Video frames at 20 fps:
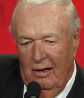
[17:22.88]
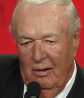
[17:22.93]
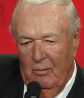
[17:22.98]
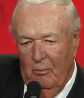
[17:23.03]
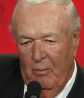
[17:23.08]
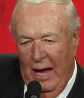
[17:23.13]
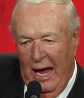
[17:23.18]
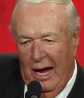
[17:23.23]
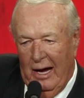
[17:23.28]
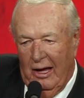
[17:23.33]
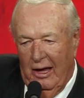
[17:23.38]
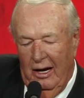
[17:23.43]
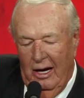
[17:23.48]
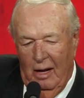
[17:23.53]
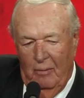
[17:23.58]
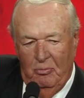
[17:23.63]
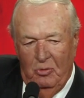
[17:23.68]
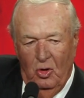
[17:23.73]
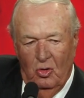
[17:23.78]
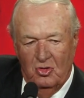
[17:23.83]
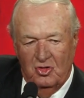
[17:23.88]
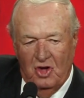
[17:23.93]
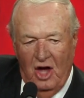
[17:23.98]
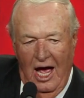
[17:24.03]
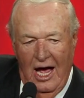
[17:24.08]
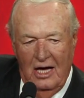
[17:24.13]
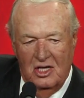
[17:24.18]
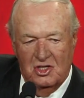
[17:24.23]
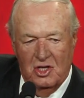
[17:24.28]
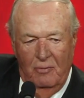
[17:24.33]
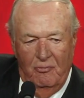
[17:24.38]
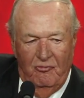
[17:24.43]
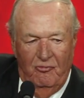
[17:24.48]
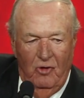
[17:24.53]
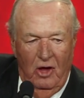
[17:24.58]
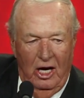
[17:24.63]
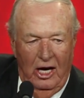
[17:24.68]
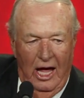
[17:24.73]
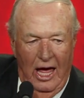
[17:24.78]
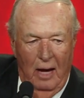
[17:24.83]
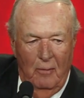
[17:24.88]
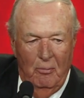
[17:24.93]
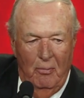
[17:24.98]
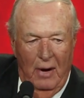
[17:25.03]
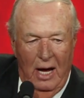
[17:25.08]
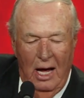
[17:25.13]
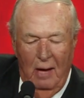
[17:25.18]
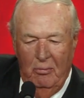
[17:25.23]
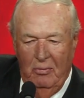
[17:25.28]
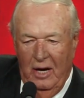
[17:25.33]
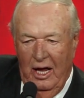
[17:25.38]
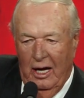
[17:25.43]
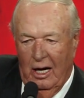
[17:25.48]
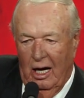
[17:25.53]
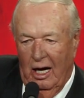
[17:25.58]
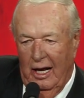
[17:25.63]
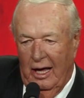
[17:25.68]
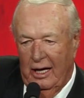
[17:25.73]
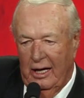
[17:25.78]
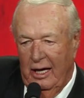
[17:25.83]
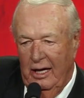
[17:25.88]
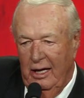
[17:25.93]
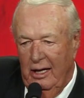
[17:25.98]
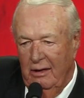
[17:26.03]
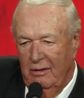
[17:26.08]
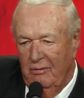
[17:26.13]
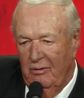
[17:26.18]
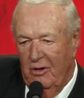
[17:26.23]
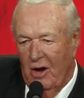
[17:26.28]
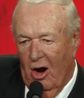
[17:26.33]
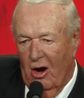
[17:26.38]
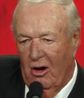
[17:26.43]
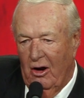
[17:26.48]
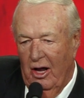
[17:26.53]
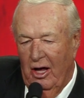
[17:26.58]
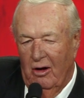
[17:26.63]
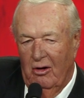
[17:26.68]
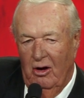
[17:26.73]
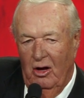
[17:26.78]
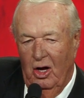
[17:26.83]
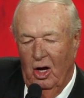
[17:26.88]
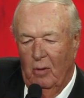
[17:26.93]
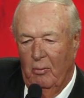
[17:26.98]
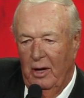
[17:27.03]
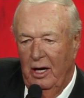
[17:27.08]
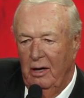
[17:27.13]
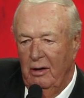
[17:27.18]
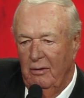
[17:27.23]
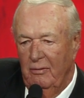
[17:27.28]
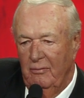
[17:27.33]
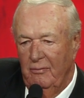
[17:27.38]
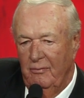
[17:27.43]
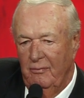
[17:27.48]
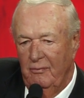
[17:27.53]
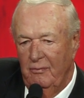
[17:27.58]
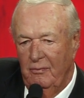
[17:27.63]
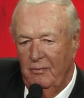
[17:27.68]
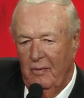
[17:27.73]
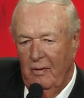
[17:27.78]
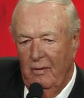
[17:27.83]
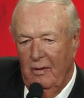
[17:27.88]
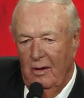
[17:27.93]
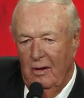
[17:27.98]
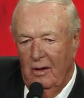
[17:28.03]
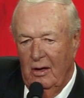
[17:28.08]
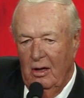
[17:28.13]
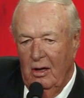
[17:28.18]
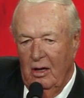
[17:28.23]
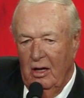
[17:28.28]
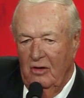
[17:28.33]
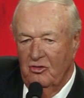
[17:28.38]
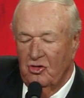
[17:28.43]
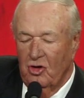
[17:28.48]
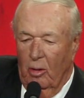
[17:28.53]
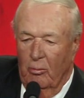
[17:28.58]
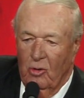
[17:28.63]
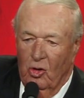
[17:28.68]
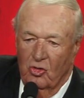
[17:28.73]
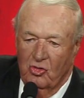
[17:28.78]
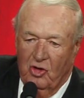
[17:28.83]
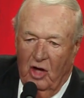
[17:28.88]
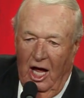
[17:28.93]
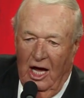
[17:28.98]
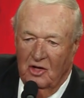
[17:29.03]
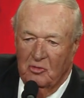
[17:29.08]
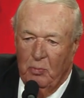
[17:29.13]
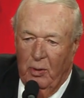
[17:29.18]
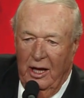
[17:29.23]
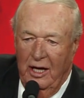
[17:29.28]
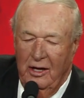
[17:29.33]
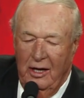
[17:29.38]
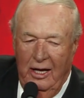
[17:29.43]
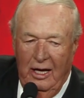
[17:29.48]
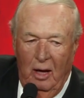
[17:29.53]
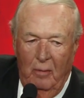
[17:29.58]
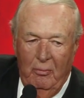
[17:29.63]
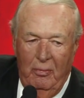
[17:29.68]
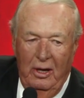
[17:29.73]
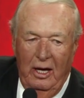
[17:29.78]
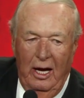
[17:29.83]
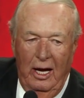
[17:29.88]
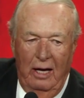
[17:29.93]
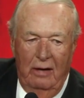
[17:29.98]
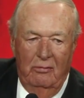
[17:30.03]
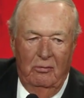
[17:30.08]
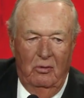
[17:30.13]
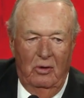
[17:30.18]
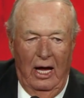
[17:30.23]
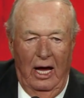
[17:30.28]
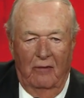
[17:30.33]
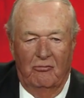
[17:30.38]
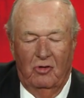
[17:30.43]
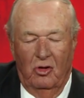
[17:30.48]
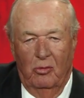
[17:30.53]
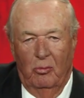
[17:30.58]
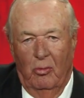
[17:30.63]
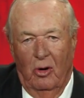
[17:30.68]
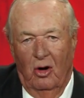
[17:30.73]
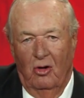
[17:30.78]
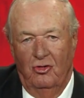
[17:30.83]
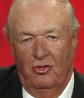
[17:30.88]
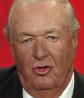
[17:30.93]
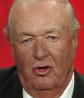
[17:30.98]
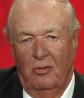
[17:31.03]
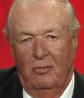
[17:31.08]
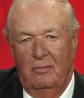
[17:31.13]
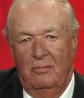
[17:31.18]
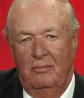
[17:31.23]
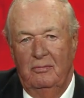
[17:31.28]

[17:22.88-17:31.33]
Backing up those guys up front, I had Bob Nedelecki, Darnell Hillman, and some of those guys played in the NBA after the merger.